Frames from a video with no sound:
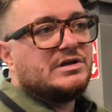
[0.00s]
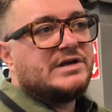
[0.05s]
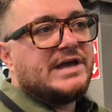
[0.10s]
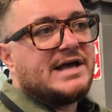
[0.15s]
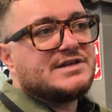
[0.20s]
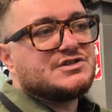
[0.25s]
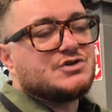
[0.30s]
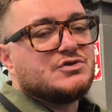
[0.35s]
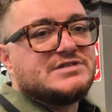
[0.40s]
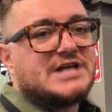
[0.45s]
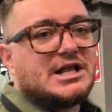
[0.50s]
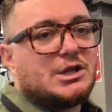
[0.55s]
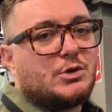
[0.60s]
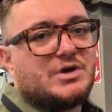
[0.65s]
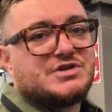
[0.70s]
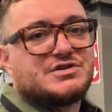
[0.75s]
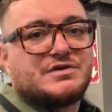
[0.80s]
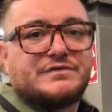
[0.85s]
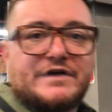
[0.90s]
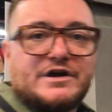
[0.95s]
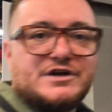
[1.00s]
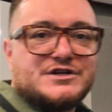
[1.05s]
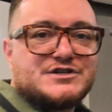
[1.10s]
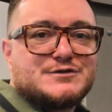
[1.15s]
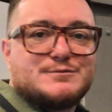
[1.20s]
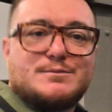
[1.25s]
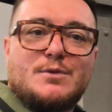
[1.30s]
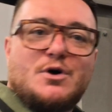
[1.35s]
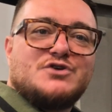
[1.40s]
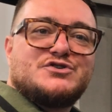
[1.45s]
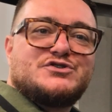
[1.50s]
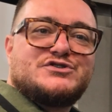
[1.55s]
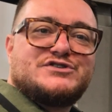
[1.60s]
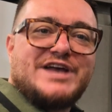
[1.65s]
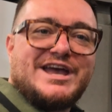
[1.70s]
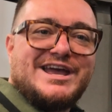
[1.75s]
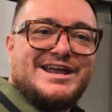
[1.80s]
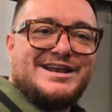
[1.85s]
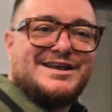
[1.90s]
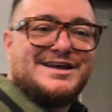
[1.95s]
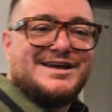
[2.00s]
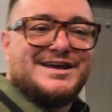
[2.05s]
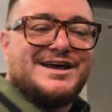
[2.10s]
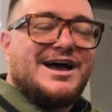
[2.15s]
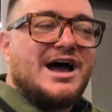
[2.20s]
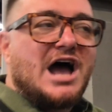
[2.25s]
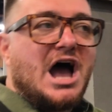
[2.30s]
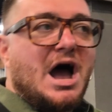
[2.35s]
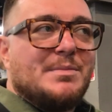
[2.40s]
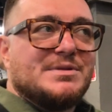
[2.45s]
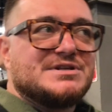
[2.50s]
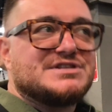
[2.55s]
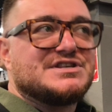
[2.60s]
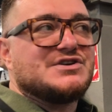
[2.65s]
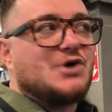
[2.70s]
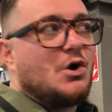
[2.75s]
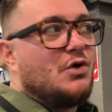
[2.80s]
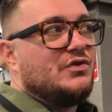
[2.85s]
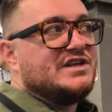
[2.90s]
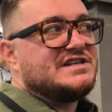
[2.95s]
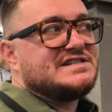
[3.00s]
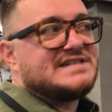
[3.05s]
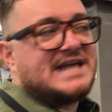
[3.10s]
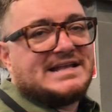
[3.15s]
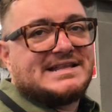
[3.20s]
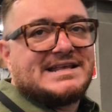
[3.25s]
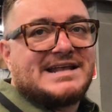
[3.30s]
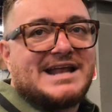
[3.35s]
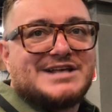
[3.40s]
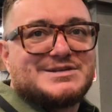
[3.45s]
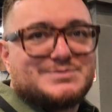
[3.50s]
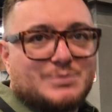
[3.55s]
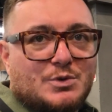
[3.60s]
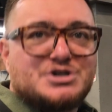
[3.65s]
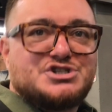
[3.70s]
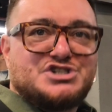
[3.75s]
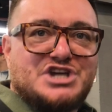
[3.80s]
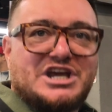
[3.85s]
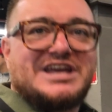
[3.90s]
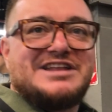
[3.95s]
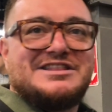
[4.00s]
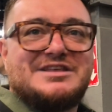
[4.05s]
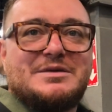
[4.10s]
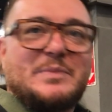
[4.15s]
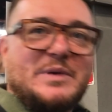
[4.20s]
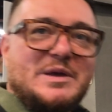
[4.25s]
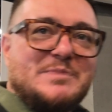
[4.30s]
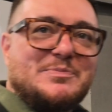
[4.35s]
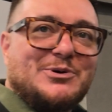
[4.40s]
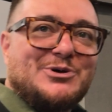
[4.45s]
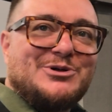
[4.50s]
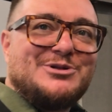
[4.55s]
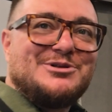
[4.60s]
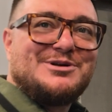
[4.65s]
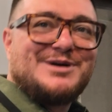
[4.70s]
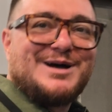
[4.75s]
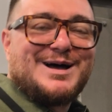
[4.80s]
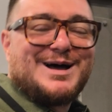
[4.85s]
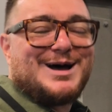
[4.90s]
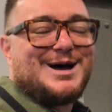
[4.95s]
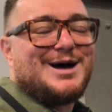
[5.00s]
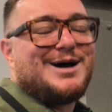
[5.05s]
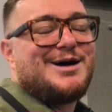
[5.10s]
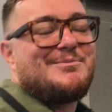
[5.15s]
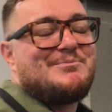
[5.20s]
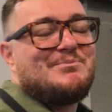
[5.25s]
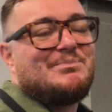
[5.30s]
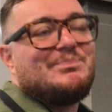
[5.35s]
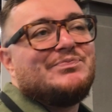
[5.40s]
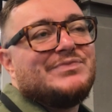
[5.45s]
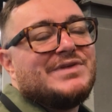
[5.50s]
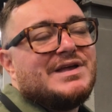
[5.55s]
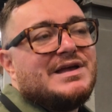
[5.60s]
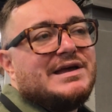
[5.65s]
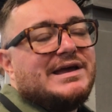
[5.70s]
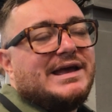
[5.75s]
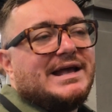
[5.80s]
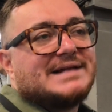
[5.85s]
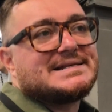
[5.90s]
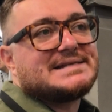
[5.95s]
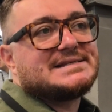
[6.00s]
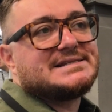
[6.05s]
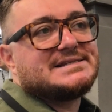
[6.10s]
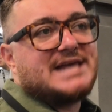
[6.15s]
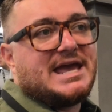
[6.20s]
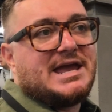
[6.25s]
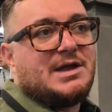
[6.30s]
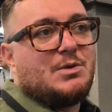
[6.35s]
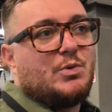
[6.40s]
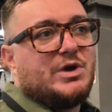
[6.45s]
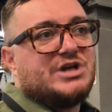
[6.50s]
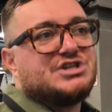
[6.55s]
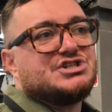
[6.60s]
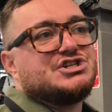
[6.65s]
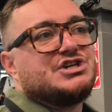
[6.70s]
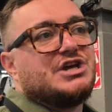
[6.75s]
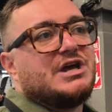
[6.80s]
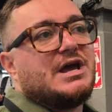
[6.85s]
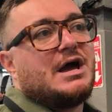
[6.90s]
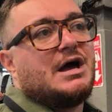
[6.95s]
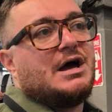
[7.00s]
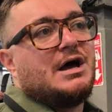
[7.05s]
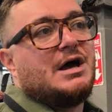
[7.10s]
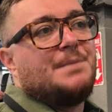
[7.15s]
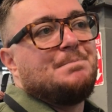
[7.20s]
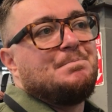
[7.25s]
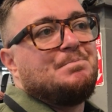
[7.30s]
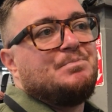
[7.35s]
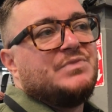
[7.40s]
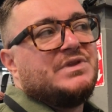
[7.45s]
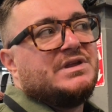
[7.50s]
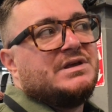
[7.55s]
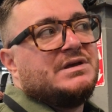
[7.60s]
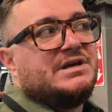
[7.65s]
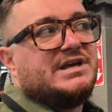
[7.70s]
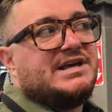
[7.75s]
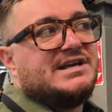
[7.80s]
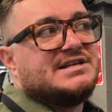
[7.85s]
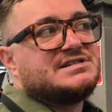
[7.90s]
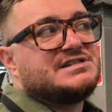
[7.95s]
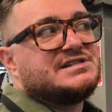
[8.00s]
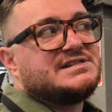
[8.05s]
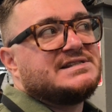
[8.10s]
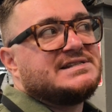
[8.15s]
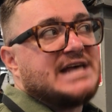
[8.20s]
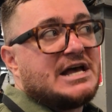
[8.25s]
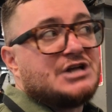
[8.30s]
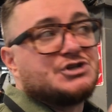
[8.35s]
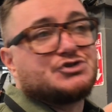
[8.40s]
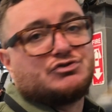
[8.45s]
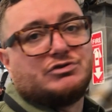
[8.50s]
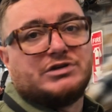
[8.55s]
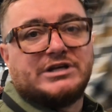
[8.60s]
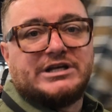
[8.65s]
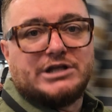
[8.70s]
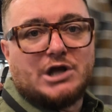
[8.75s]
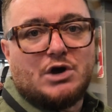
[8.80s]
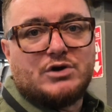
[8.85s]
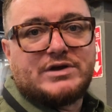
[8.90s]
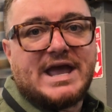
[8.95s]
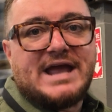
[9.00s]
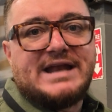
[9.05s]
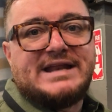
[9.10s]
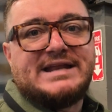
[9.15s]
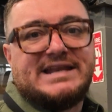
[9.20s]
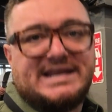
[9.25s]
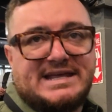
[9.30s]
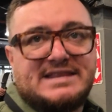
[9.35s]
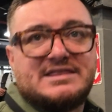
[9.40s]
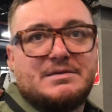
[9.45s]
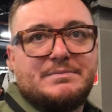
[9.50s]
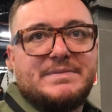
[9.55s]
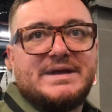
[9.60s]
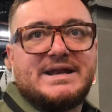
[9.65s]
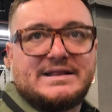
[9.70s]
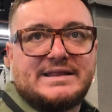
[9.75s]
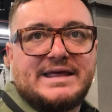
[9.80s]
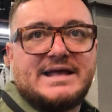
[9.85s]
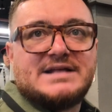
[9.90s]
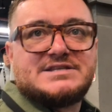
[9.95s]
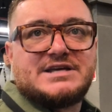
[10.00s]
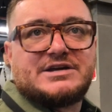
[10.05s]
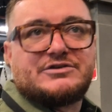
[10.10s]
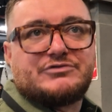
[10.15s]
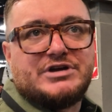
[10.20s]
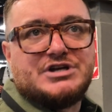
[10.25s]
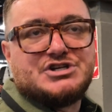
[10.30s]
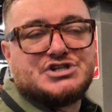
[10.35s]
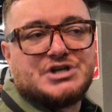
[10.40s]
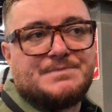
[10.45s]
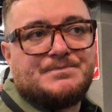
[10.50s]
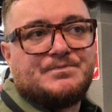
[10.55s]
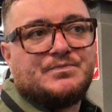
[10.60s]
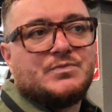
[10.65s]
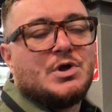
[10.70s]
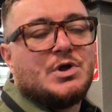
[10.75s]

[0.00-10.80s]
Yeah, so Delaware is a very small state. It's the only state that has more chicken than people. It's a state which is centrally located in the Mid-Atlantic region.